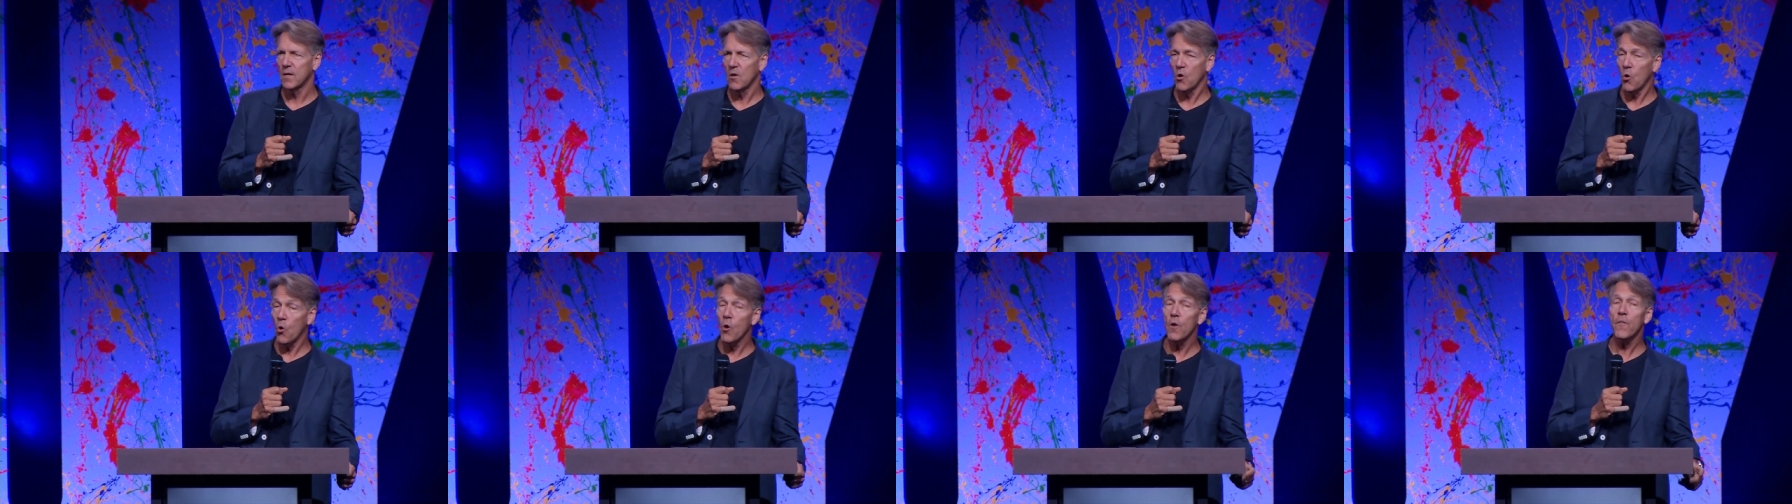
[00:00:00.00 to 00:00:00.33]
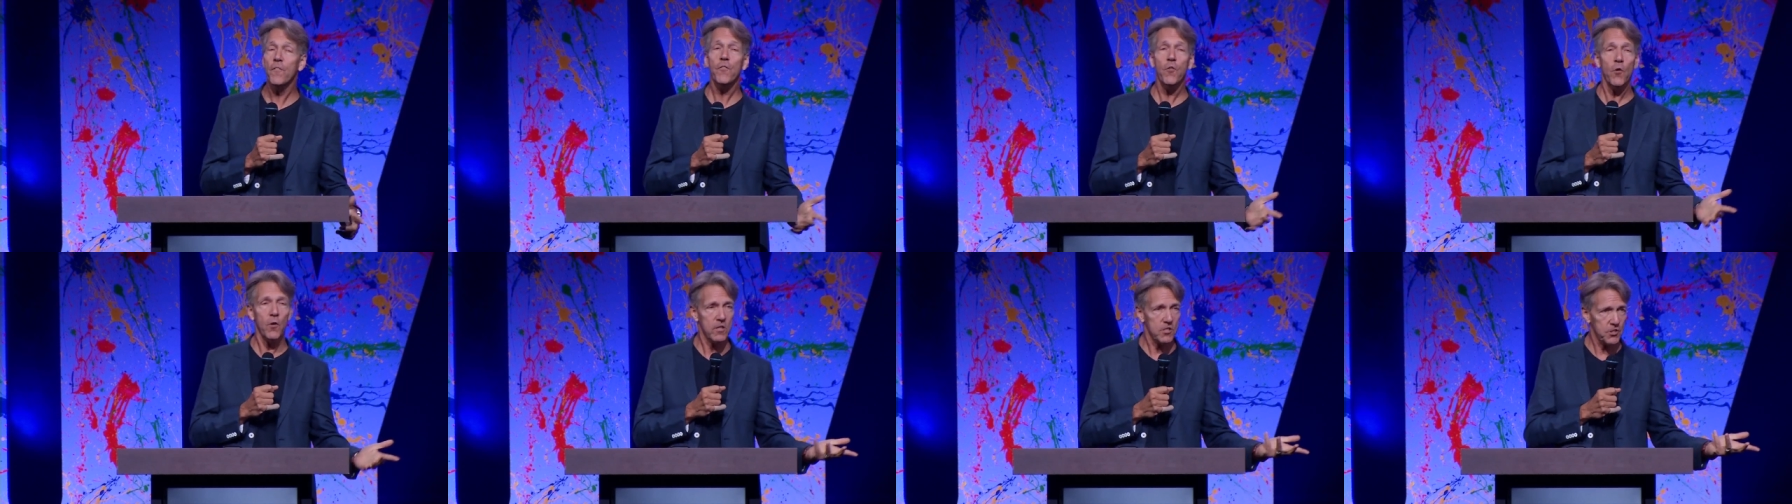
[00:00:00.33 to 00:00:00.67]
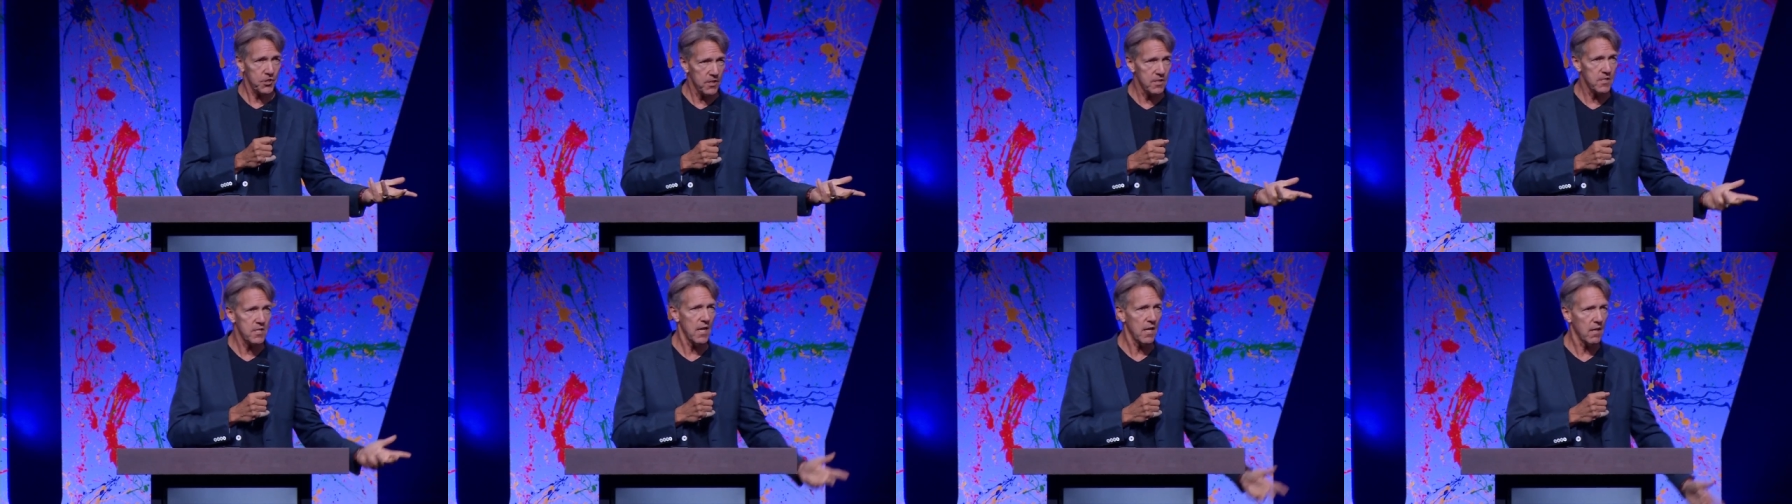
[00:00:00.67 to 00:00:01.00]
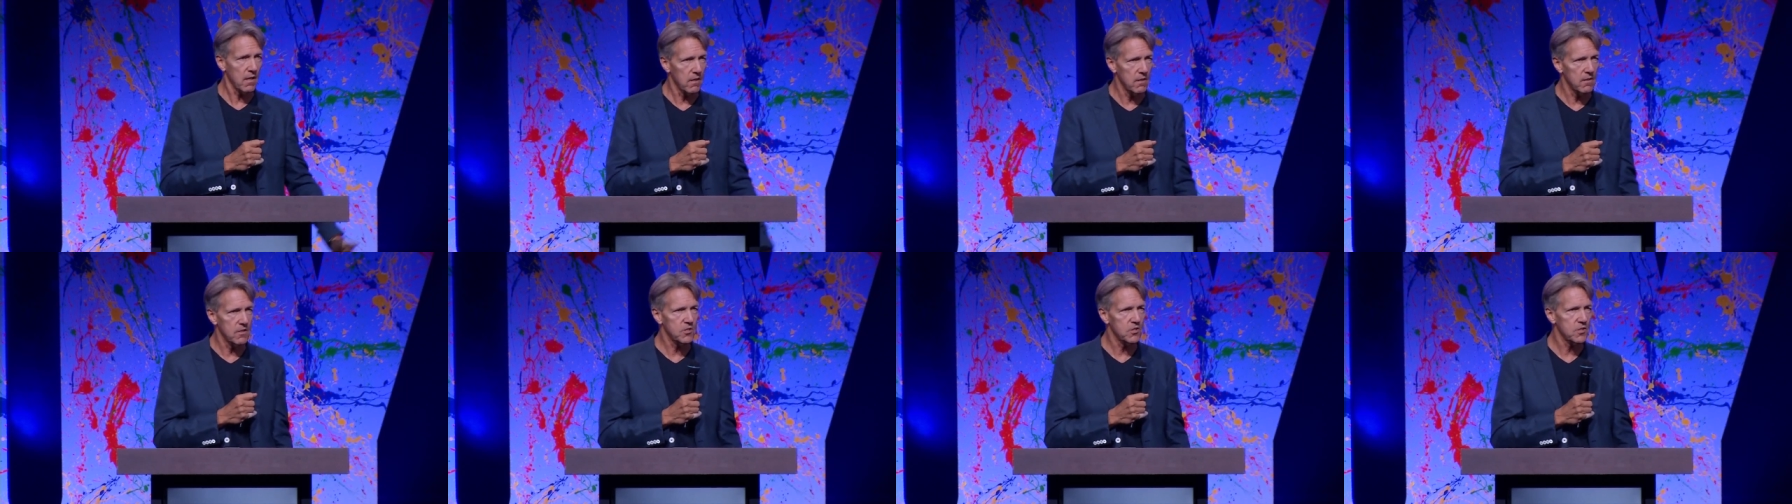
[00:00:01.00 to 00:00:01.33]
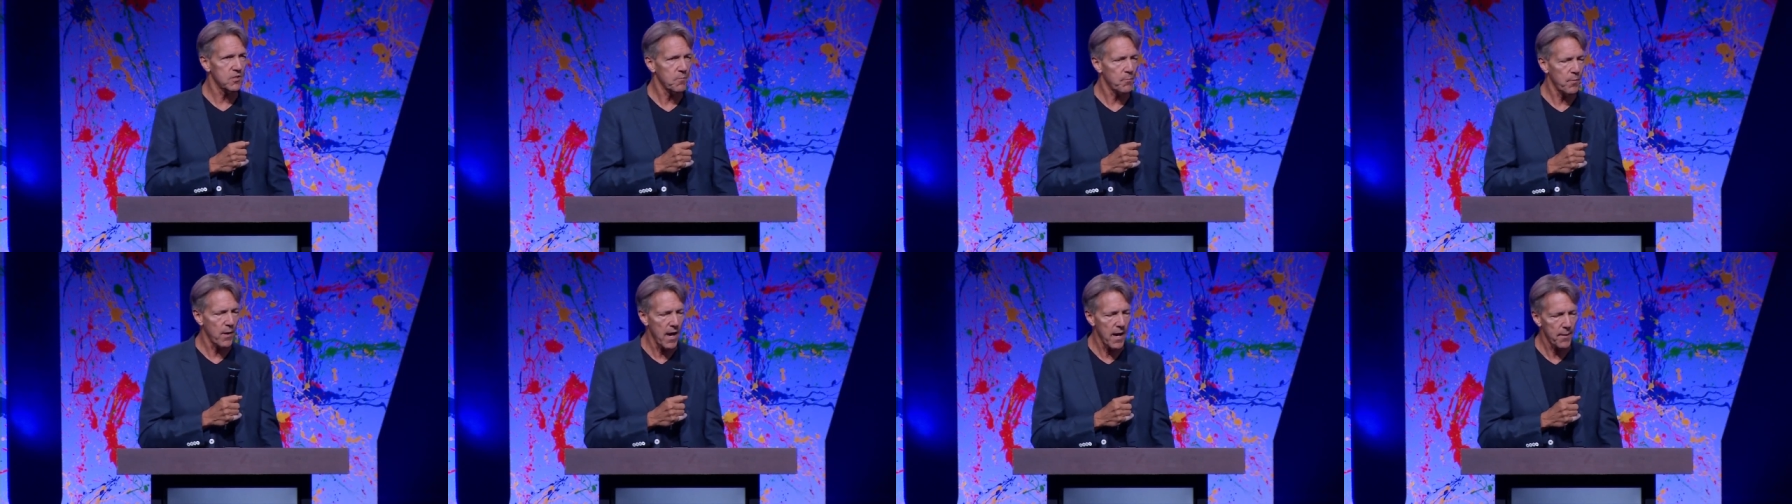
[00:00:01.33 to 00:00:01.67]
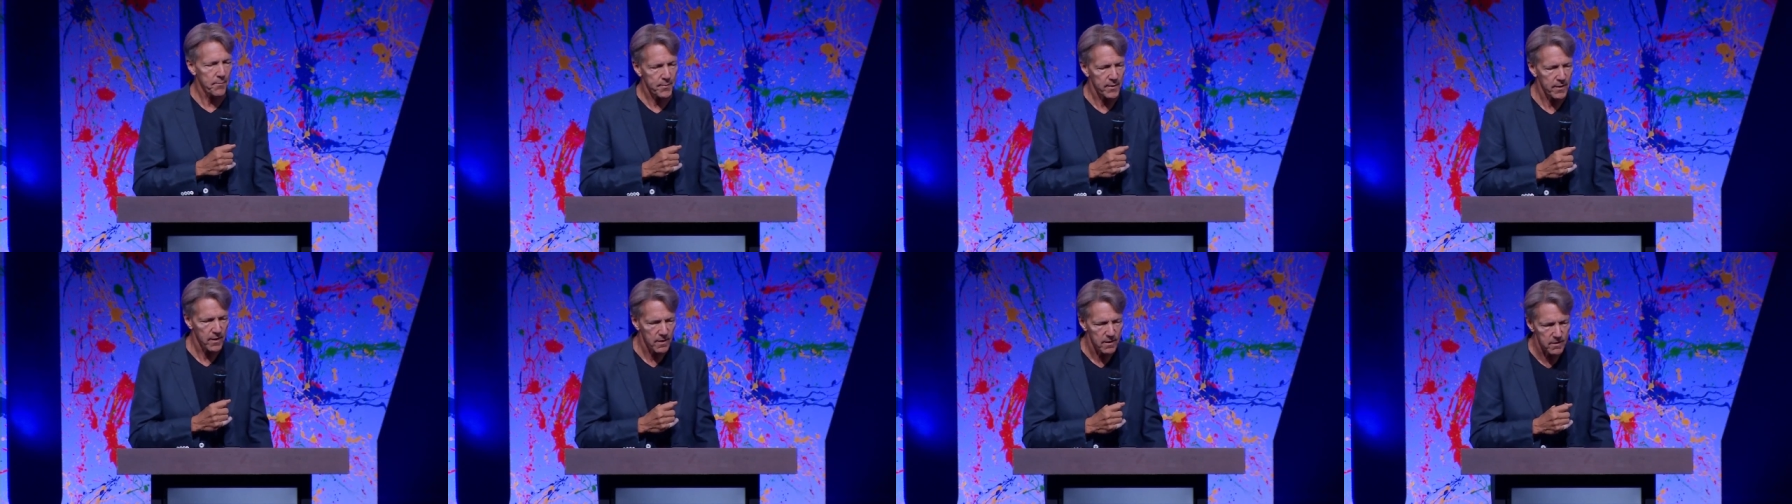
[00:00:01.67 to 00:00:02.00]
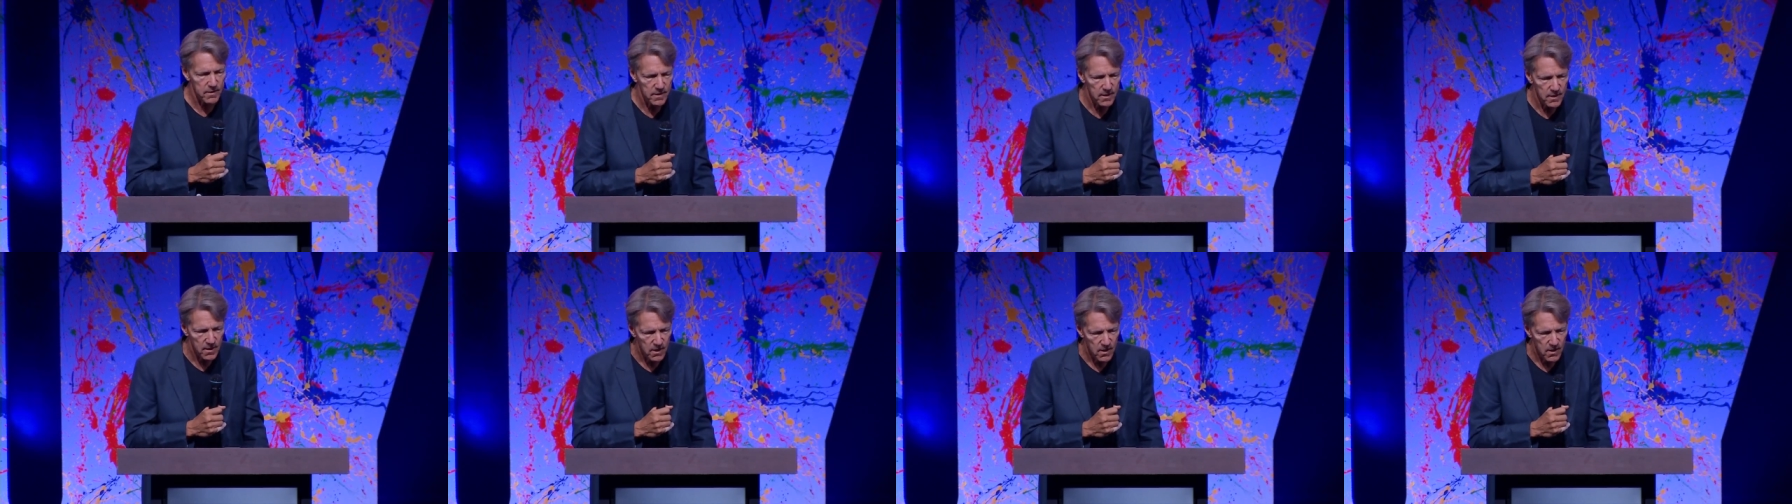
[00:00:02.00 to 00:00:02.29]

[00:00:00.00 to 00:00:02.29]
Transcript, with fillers: or fortune tellers popular,